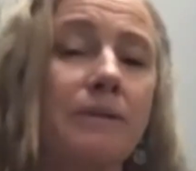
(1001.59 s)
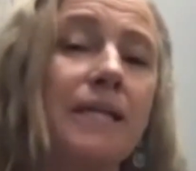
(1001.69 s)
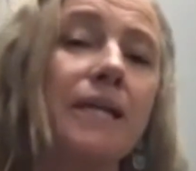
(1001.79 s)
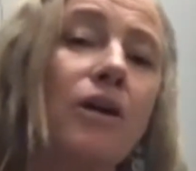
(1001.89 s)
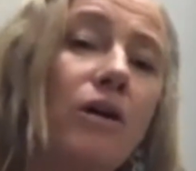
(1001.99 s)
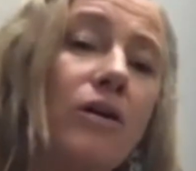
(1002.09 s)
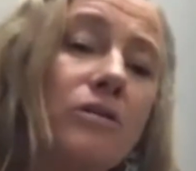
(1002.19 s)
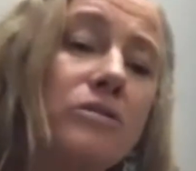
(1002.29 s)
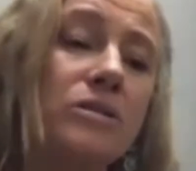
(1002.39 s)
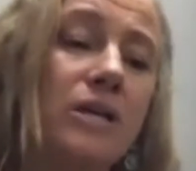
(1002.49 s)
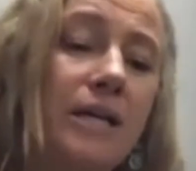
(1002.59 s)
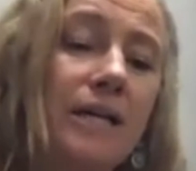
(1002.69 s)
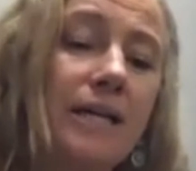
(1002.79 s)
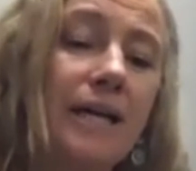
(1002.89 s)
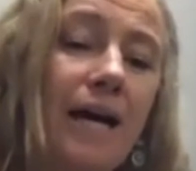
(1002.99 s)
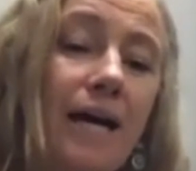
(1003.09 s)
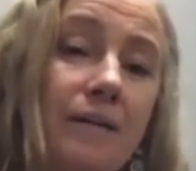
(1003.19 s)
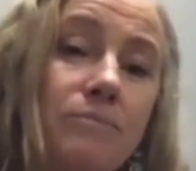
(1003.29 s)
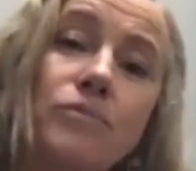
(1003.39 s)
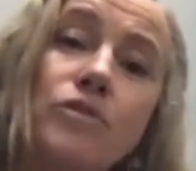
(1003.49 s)
And he goes
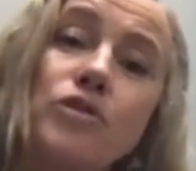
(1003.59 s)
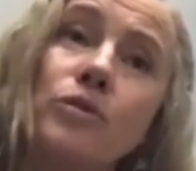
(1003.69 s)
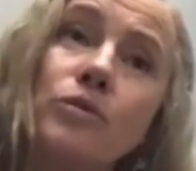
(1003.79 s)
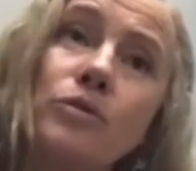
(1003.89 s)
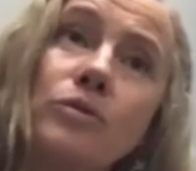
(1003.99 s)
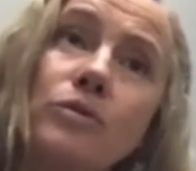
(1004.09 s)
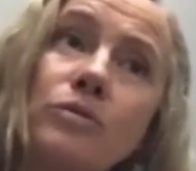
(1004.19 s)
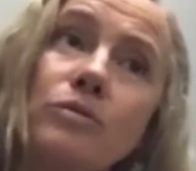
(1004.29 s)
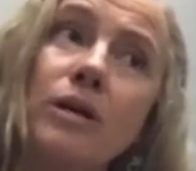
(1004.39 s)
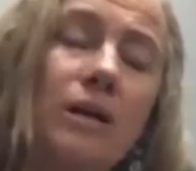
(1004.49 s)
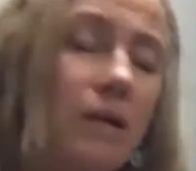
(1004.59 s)
to